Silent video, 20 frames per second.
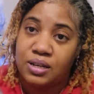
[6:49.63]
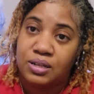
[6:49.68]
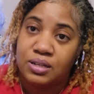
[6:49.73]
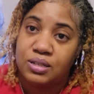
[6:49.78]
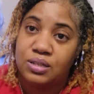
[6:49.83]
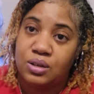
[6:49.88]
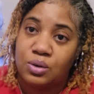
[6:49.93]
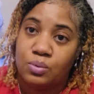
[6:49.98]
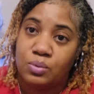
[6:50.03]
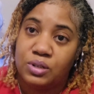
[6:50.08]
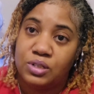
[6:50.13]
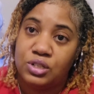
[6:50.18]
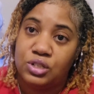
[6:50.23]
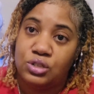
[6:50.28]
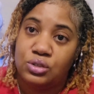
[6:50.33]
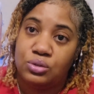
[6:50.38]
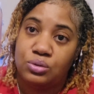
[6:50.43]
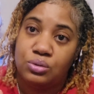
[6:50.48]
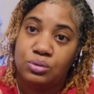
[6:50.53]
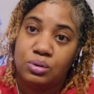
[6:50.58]
So once
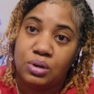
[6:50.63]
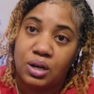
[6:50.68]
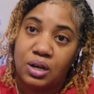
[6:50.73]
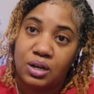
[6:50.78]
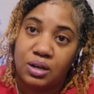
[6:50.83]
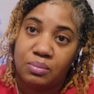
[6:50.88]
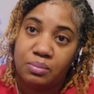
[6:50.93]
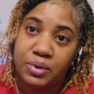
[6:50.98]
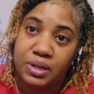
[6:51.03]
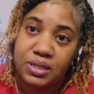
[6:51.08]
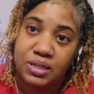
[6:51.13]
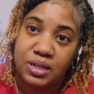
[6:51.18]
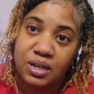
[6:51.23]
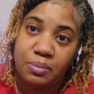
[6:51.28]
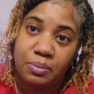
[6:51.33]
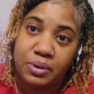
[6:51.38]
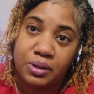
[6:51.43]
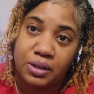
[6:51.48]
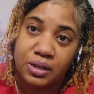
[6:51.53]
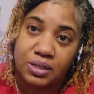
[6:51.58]
you um, mix it
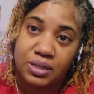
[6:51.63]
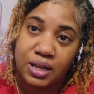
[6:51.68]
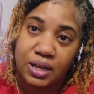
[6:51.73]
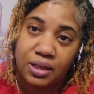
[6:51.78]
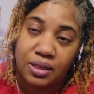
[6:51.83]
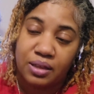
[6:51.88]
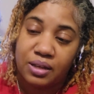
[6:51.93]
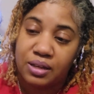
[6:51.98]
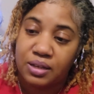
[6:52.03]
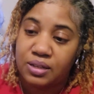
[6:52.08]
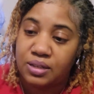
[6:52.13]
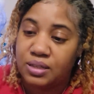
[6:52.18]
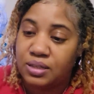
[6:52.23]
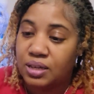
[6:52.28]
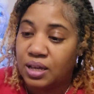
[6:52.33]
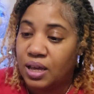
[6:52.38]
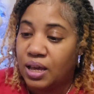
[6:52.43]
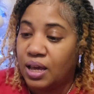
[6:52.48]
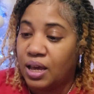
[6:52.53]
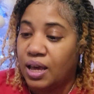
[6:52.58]
up, it looks like this.
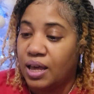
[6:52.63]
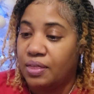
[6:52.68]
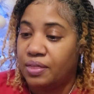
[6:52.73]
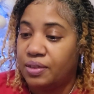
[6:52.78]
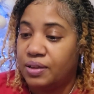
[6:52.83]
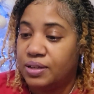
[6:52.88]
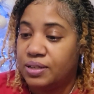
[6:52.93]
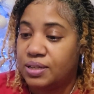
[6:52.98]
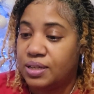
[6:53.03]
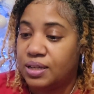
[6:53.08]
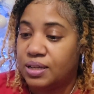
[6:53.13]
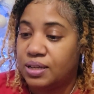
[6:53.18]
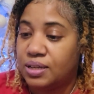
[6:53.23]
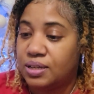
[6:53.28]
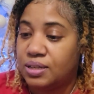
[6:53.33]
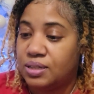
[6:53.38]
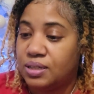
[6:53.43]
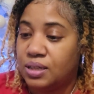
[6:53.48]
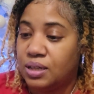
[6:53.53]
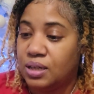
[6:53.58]
And this
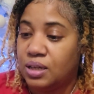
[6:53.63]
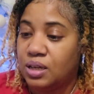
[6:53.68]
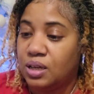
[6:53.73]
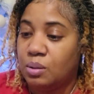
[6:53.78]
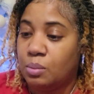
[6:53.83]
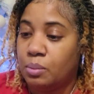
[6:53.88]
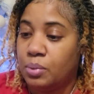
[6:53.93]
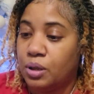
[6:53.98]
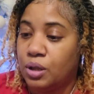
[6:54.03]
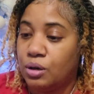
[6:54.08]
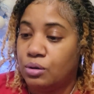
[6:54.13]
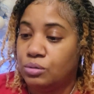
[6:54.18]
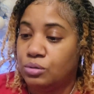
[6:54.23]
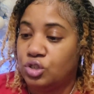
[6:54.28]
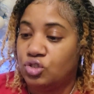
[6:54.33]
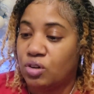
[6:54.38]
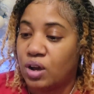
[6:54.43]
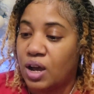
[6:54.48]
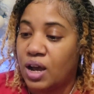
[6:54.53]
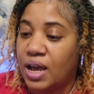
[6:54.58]
is the blow
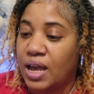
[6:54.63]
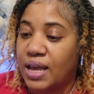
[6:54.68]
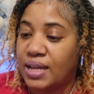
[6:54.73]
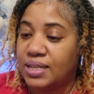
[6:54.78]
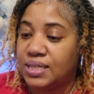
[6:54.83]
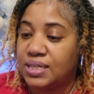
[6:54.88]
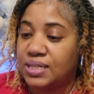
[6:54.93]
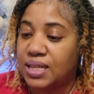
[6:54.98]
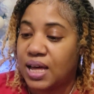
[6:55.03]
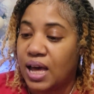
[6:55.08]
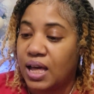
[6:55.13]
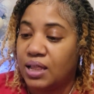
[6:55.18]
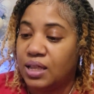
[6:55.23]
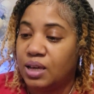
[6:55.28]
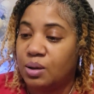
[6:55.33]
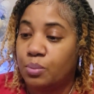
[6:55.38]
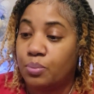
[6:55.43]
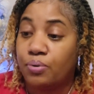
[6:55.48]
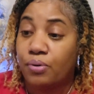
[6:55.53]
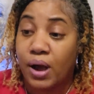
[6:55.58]
dry and
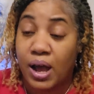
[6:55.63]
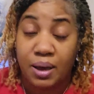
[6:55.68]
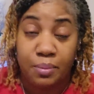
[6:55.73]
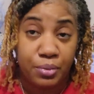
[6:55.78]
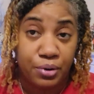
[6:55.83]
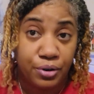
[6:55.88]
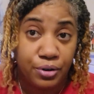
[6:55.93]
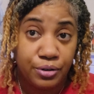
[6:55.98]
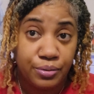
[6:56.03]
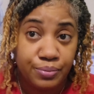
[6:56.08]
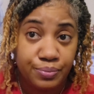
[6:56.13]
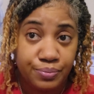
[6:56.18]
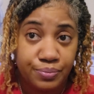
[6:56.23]
styling primer.